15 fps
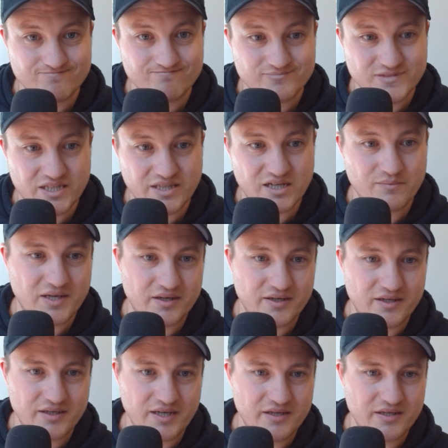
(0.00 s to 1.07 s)
Think about
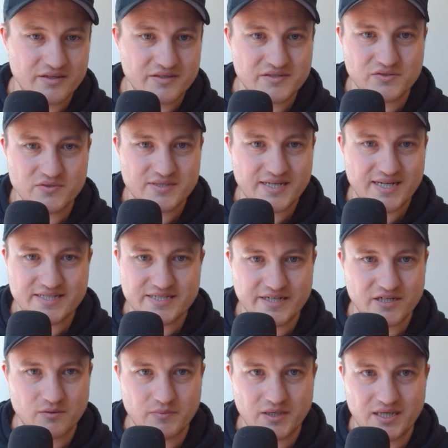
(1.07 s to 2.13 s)
in any of the suicides you
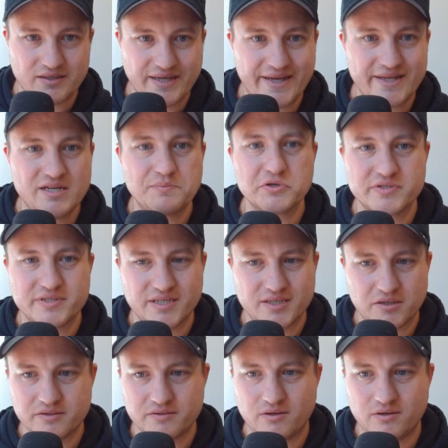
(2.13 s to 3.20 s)
hear about,
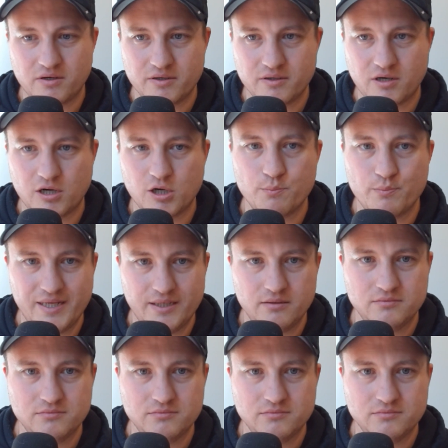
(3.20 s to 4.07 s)
80% are men.